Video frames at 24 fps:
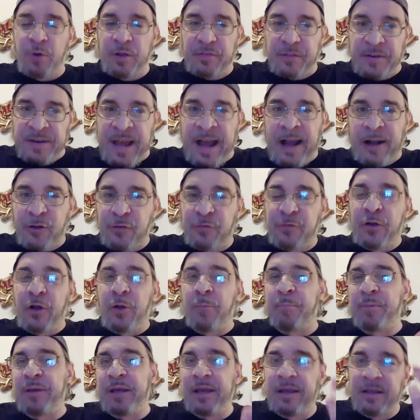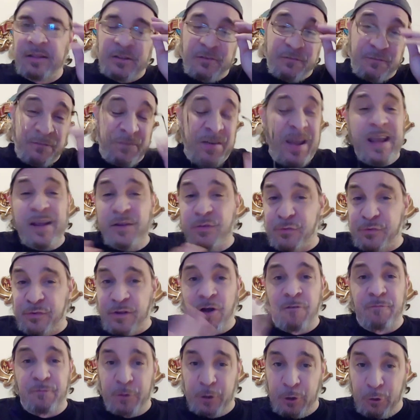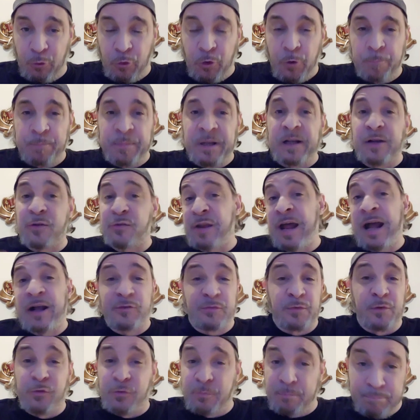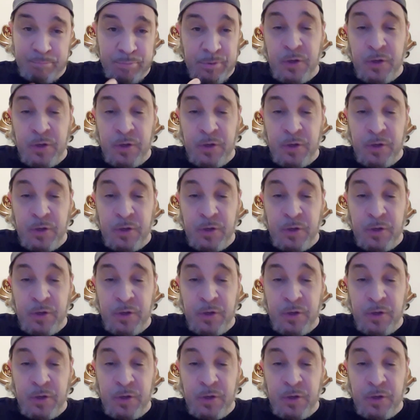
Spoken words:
with Knoxville being the face of the group, because Knoxville's